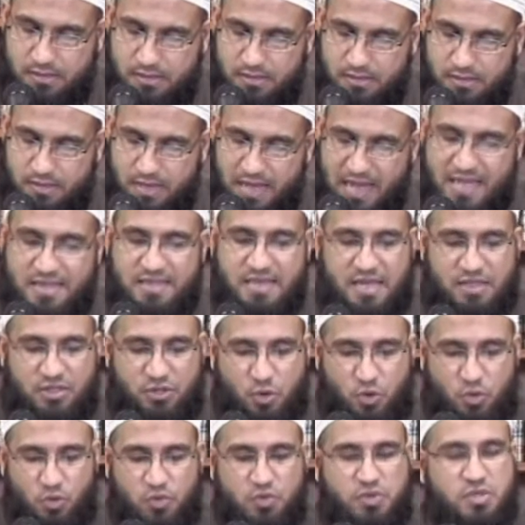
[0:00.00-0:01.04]
and that
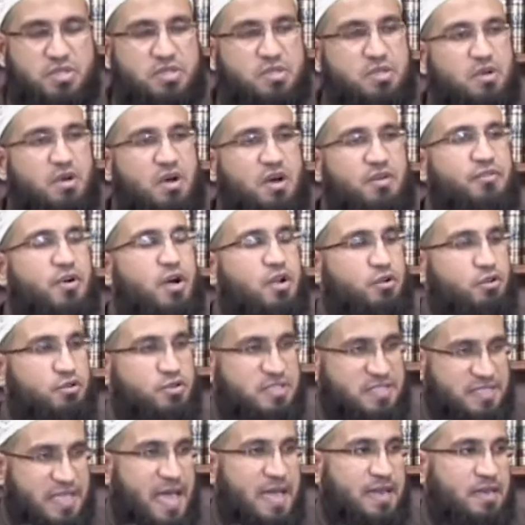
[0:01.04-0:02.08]
those of
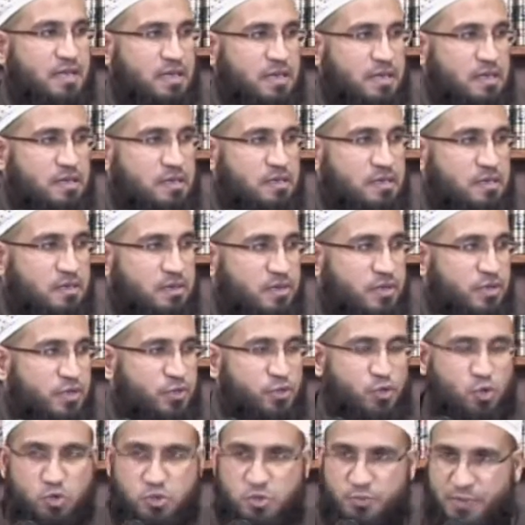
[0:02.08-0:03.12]
understanding,
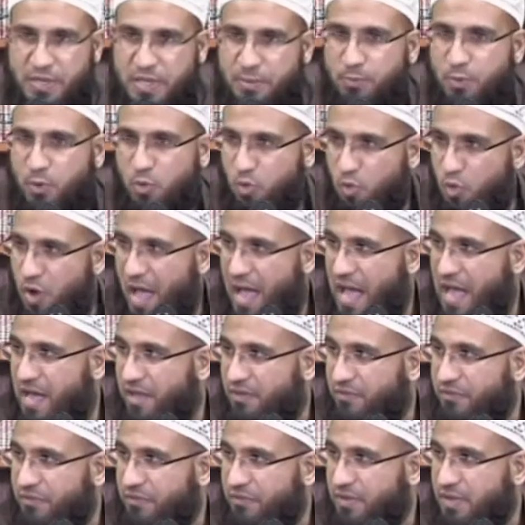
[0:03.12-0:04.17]
those people who have
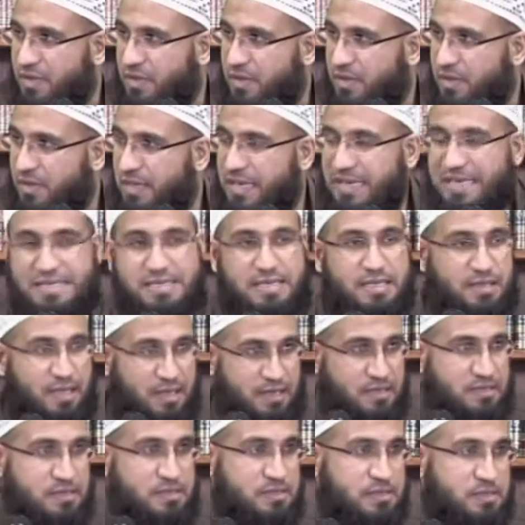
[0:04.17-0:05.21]

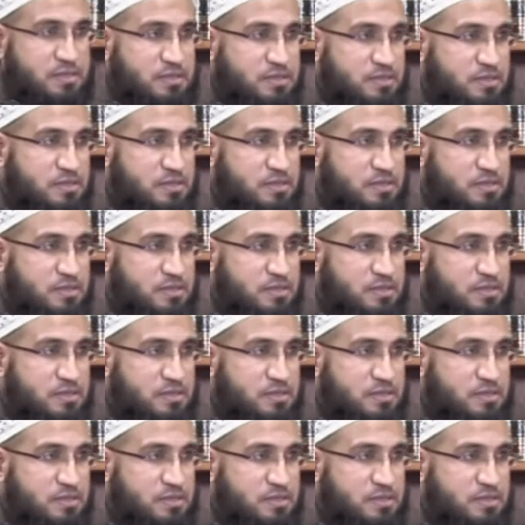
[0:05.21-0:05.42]
intellects,